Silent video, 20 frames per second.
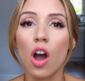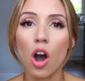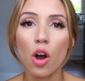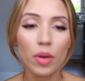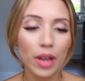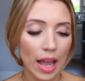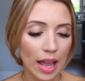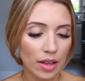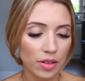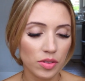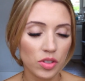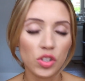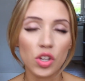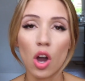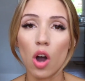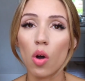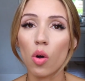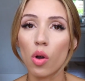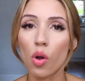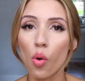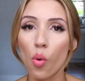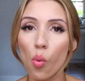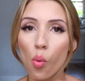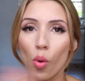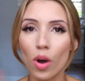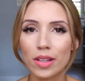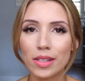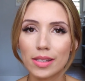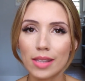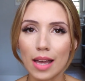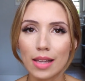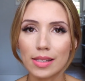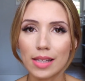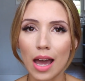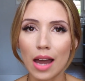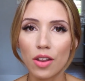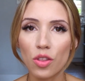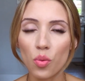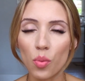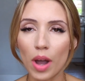Okay, so once that's
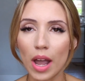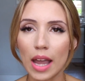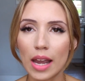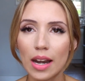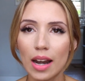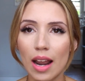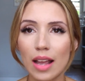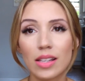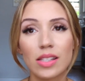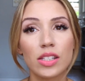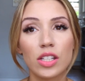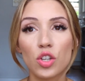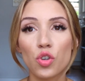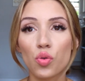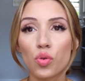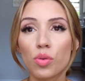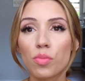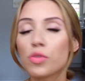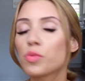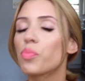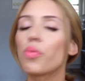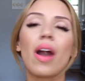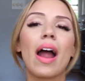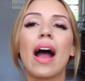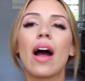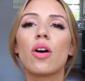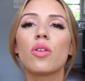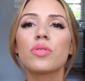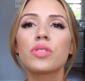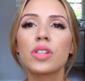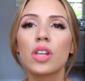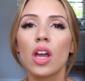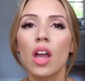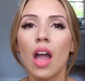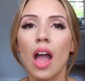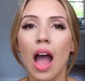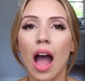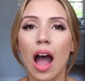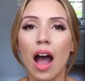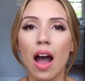out of the way, nicely groomed brows,
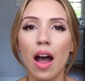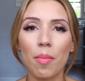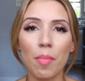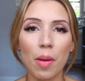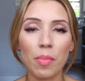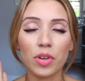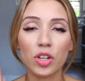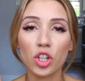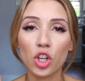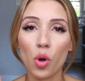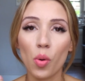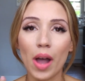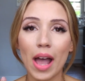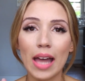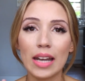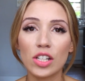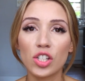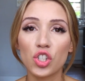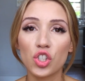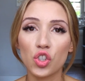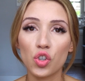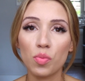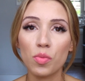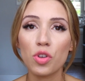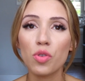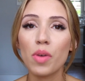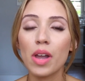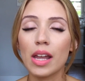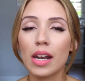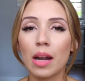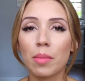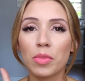I'm gonna go ahead and zoom you in.